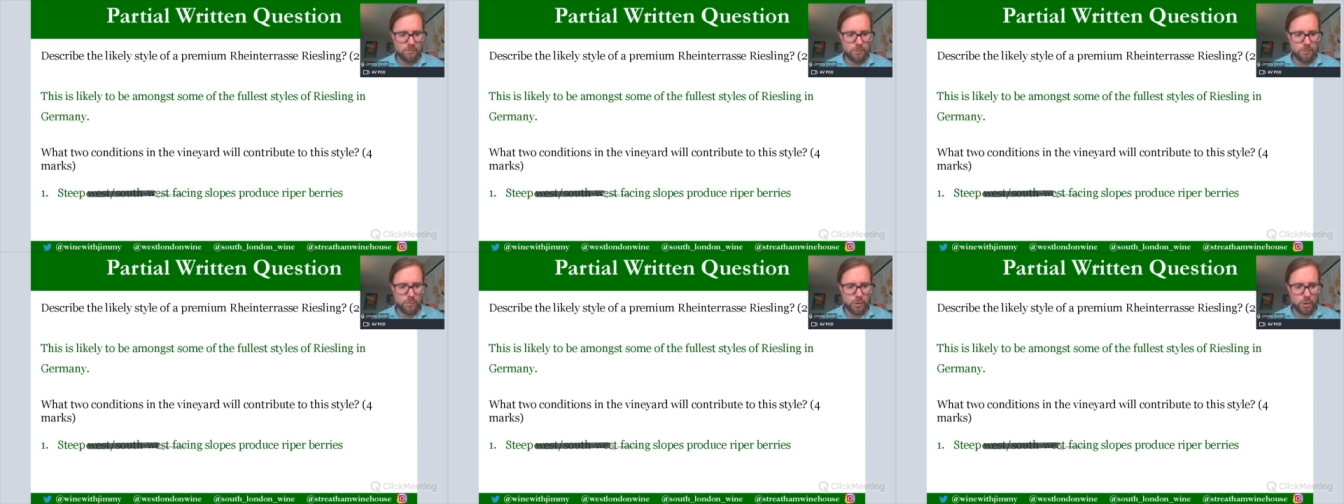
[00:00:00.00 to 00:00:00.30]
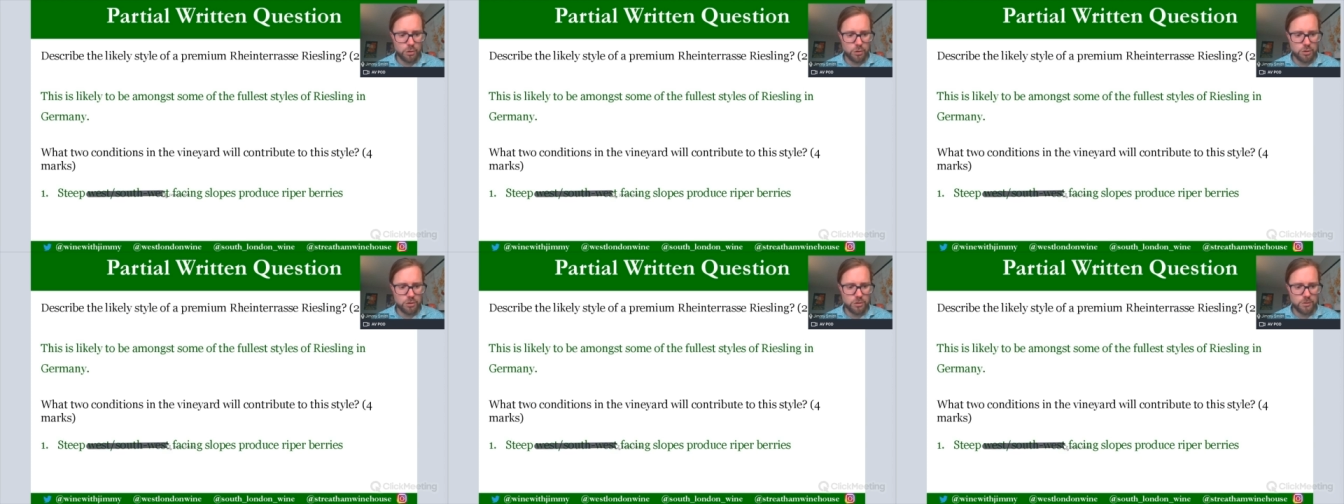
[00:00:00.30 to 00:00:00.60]

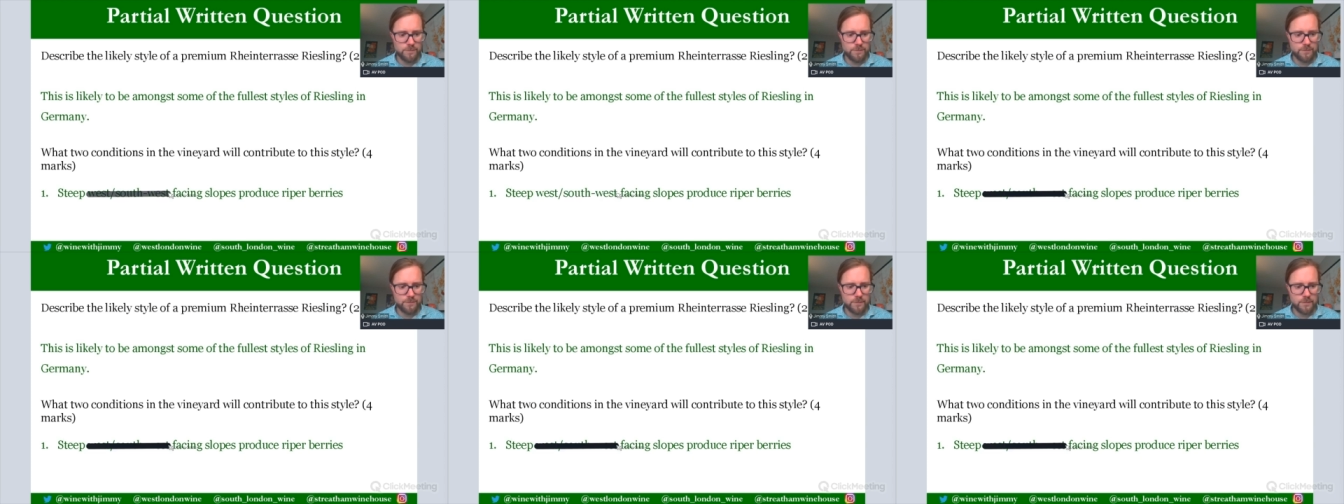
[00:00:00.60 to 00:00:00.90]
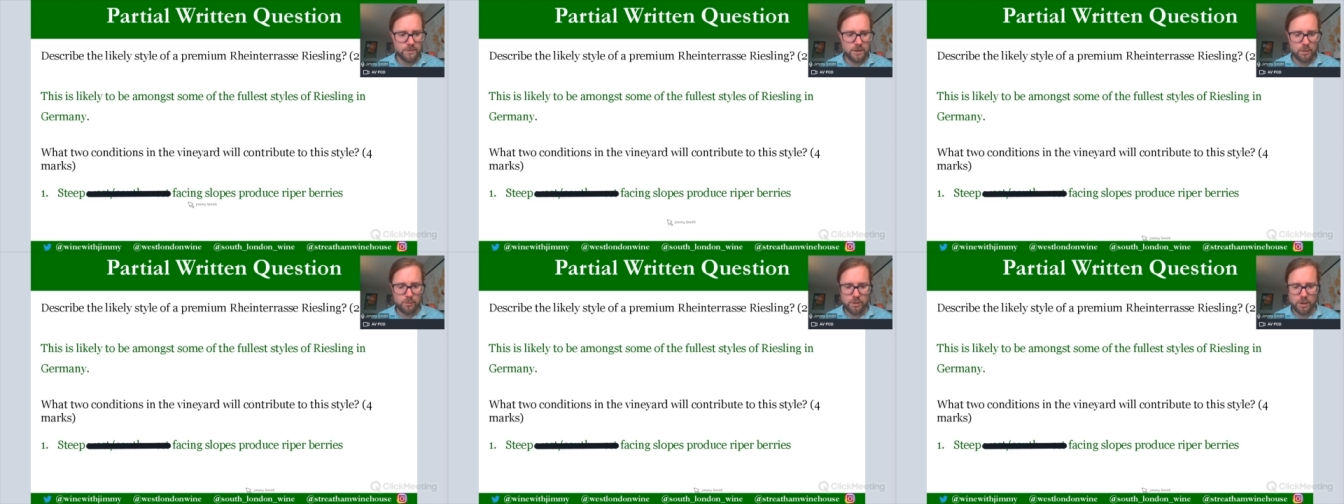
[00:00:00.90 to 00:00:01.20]
Bosh.
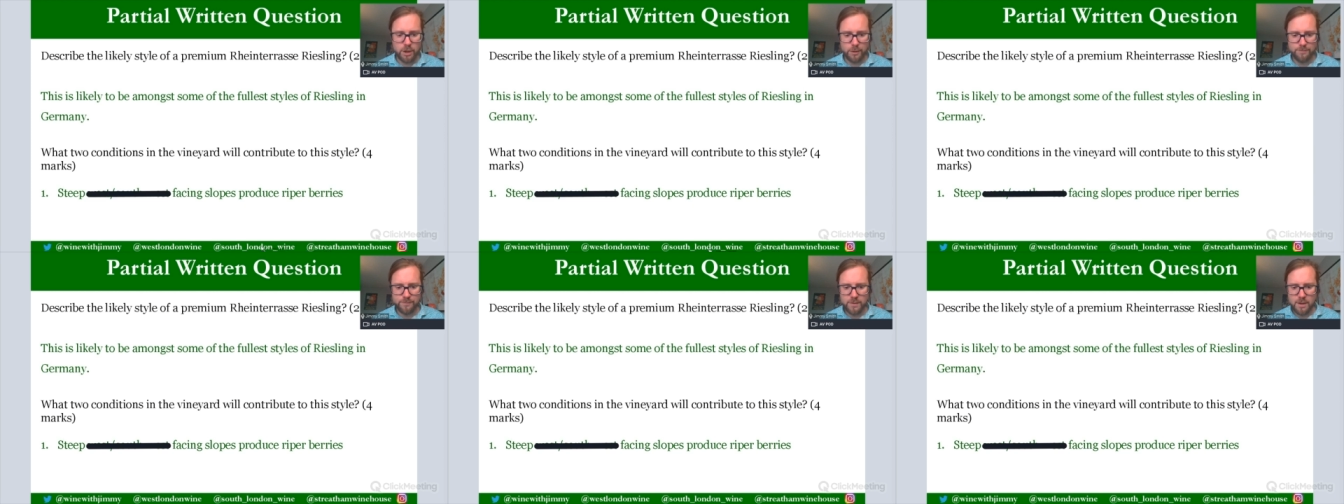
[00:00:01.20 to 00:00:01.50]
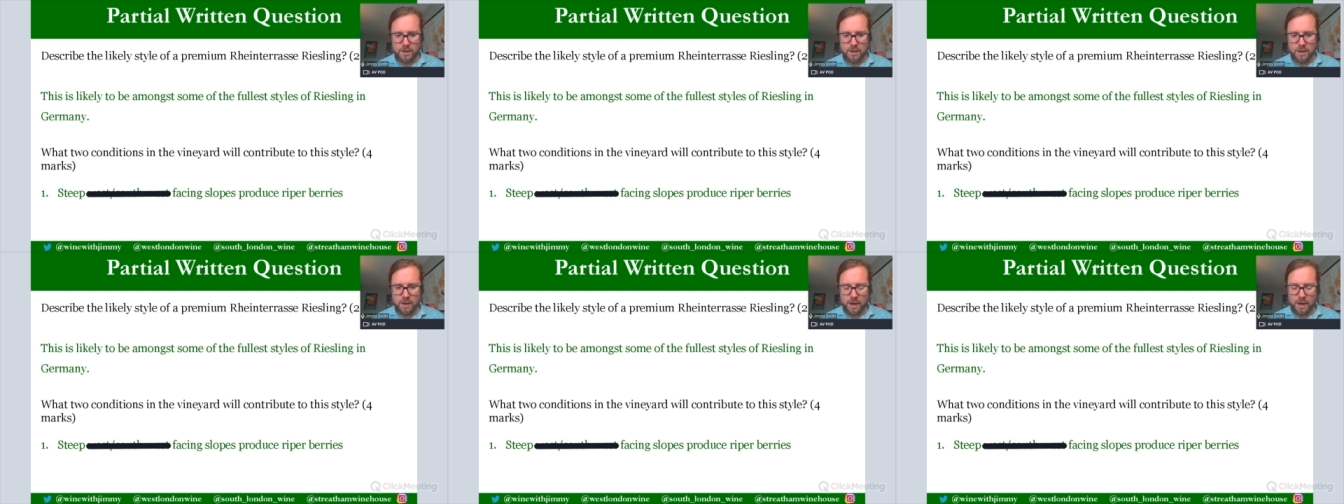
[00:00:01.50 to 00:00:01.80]
There we go.
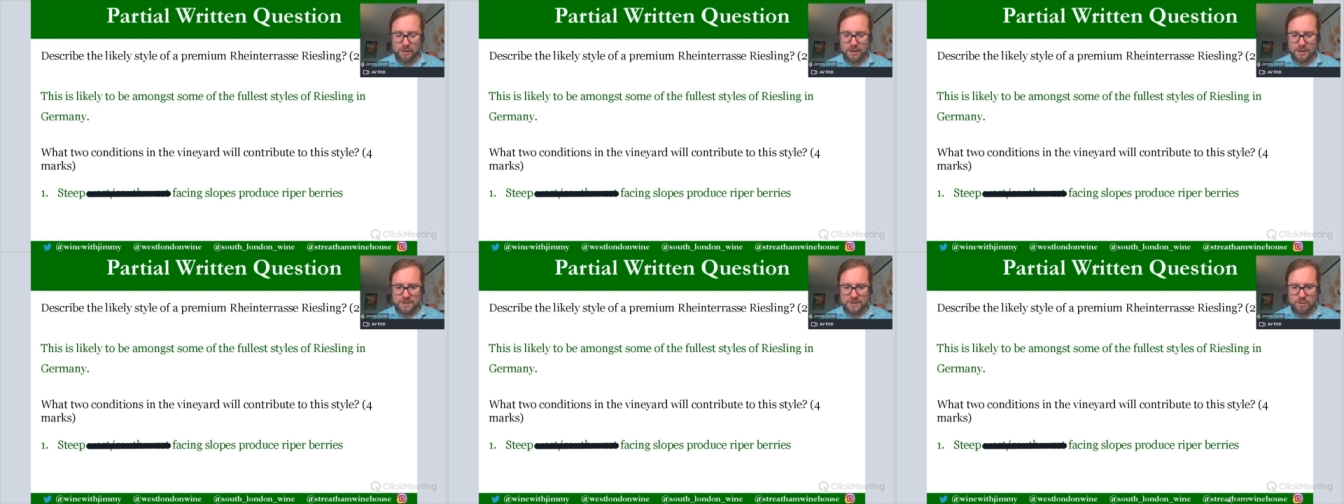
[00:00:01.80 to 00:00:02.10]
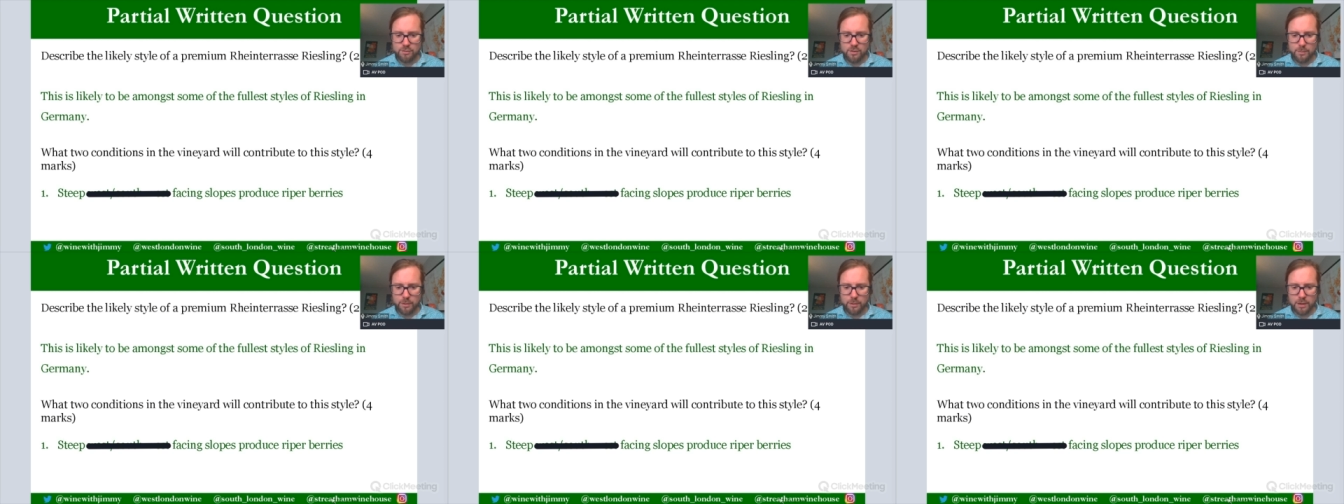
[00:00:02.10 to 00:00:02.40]
And let's
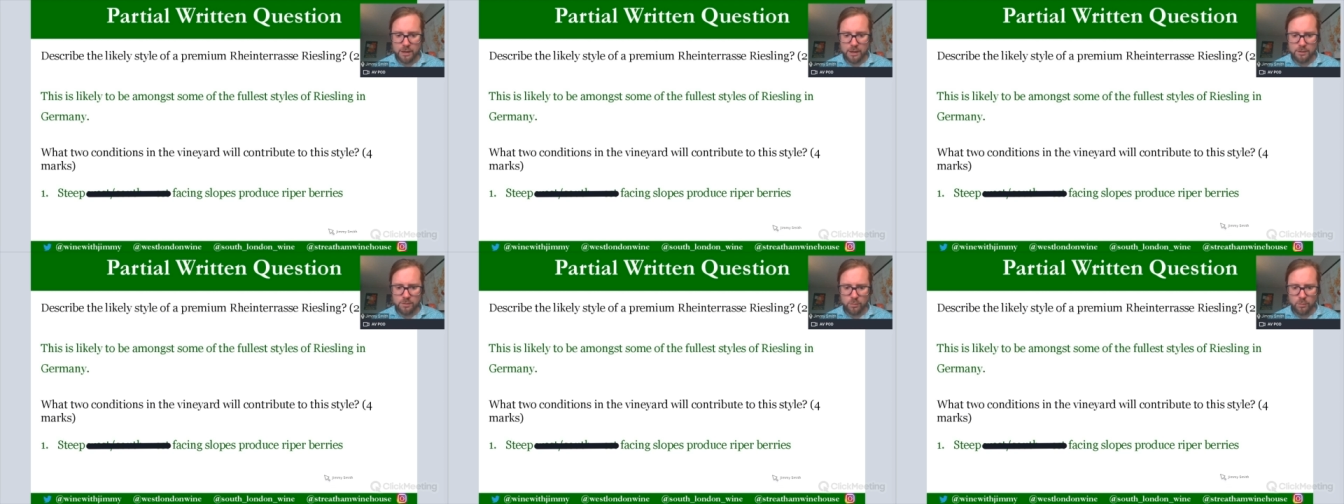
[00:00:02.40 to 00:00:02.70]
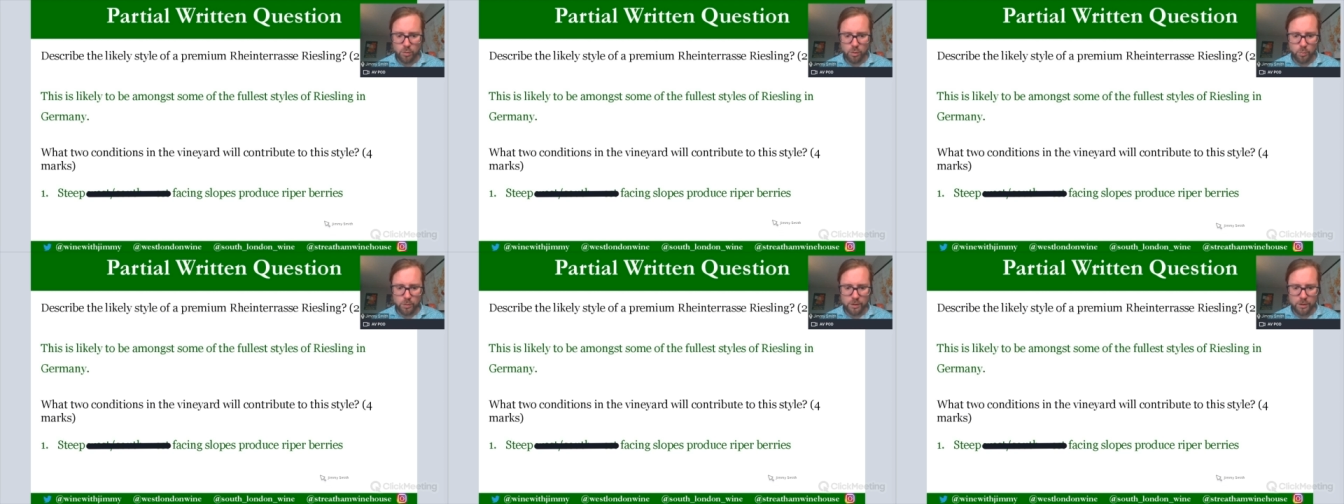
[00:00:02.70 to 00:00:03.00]
scribble in
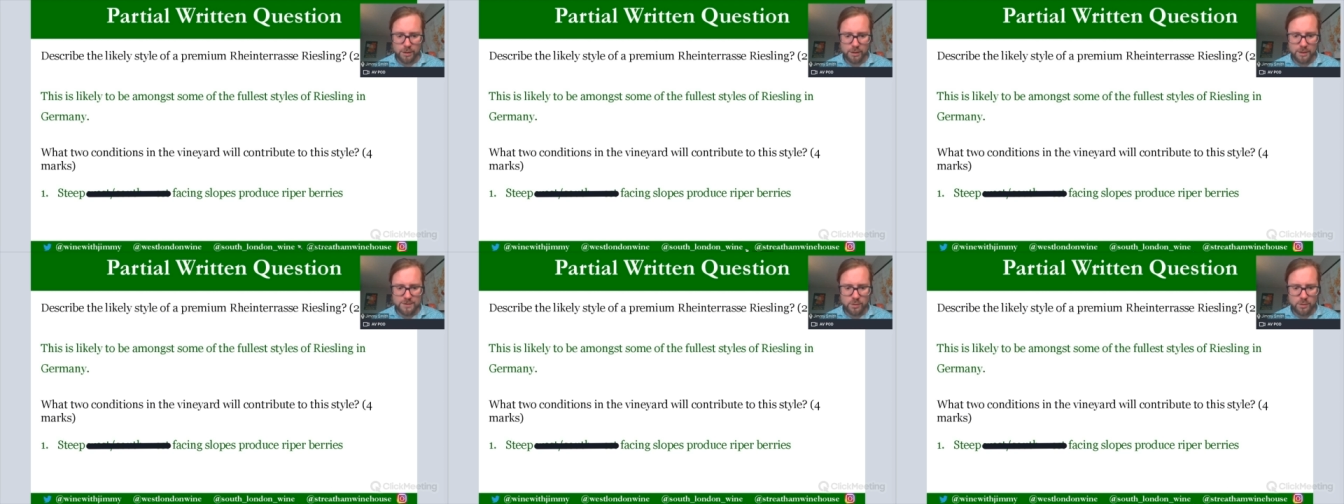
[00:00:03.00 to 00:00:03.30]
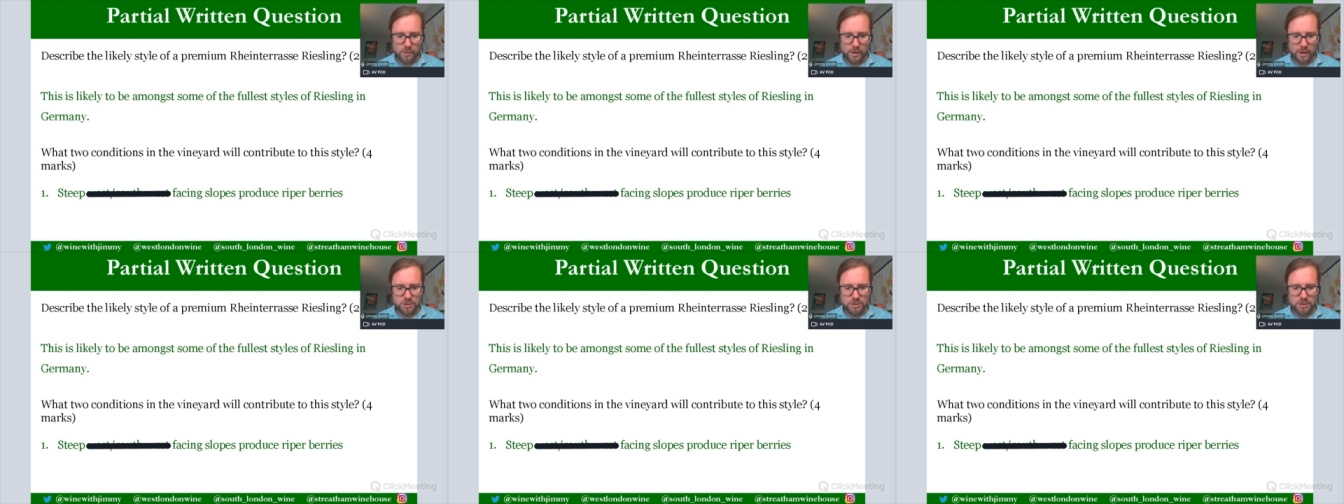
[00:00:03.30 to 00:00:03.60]
what we need
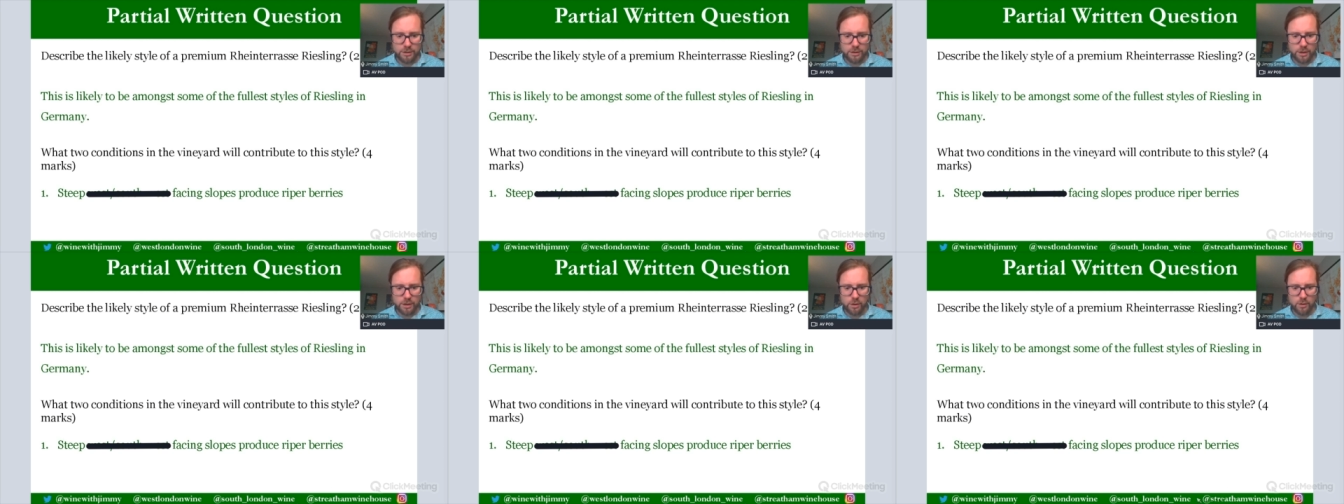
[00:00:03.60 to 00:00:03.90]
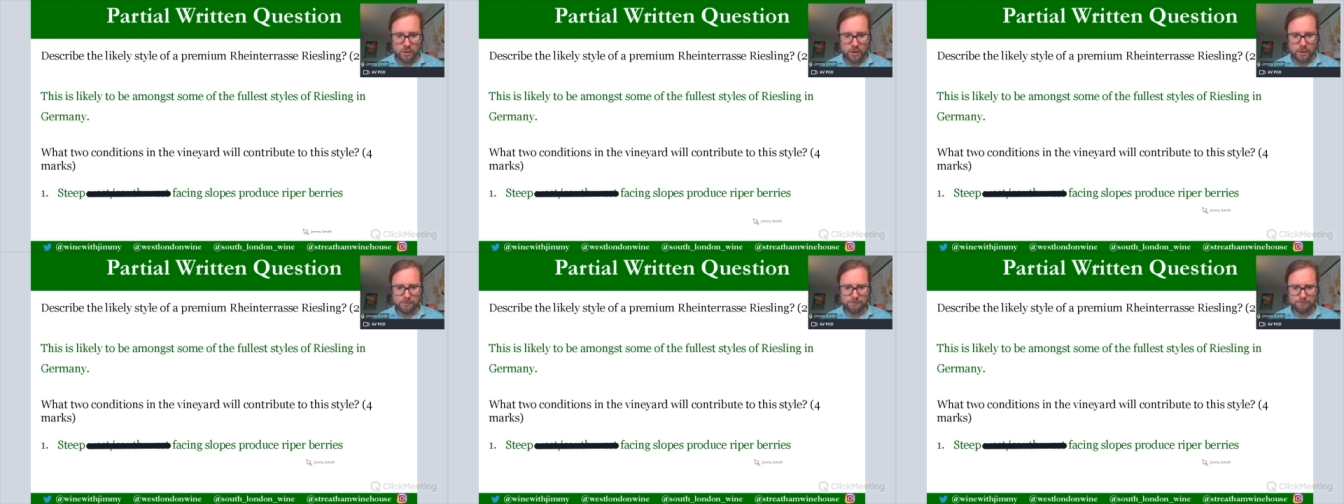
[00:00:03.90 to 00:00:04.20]
to actually know
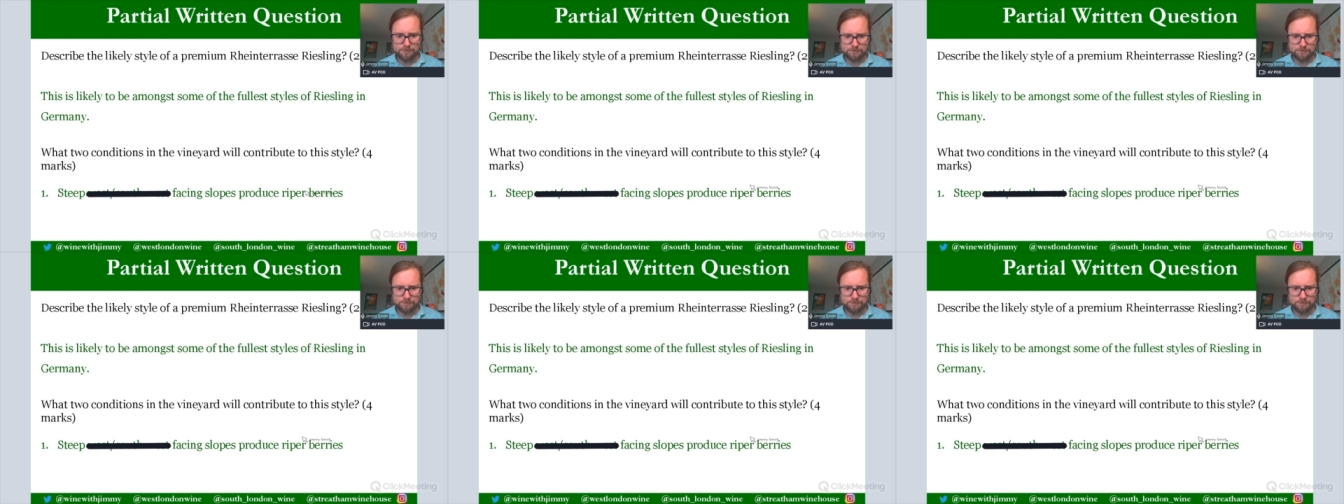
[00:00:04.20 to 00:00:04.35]
here.